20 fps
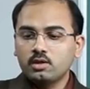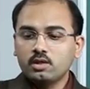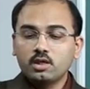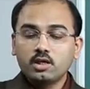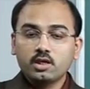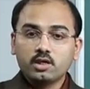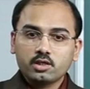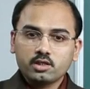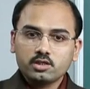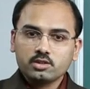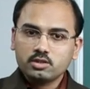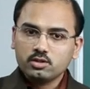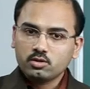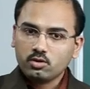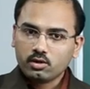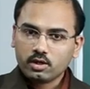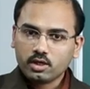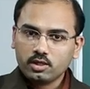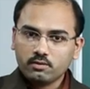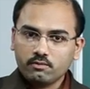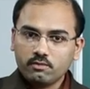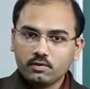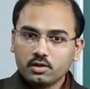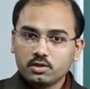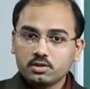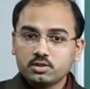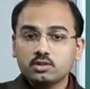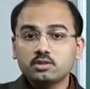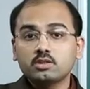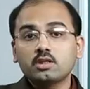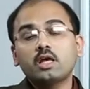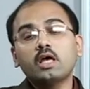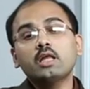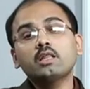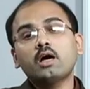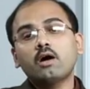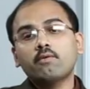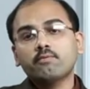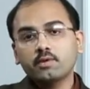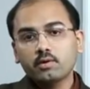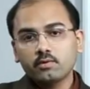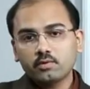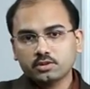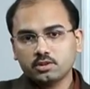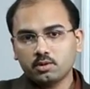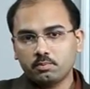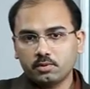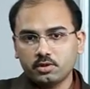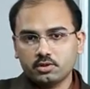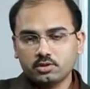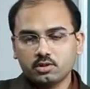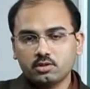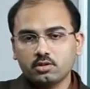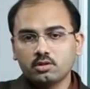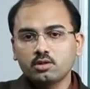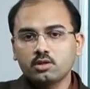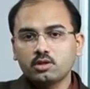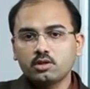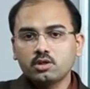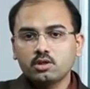increase in organification and afterward suppression.